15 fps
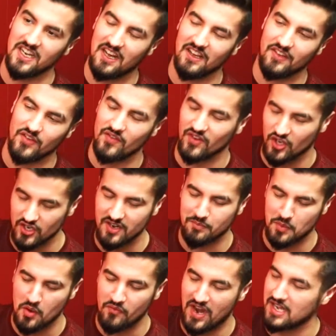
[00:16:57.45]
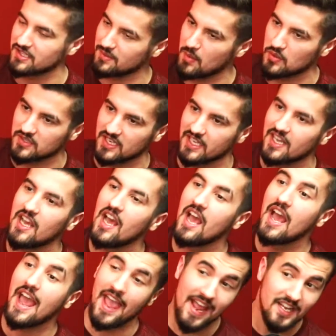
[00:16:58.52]
enough, if you have a good enough profile, supposedly.
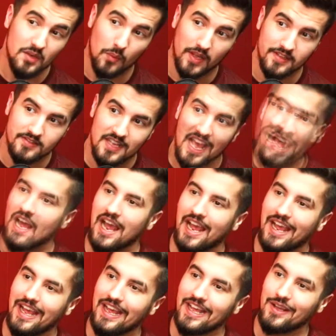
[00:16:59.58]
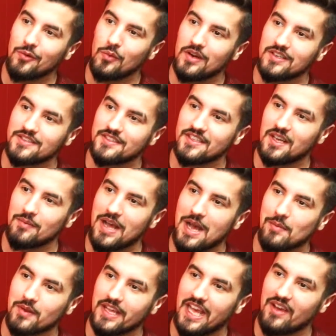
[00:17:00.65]
Anyways, hey, what's up,
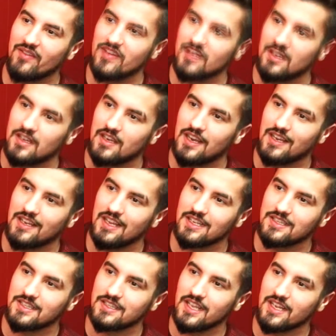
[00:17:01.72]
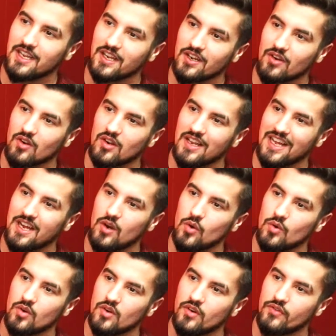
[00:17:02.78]
I'm Kevin, I like to take a girl
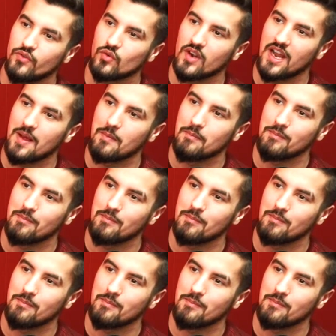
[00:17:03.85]
out for a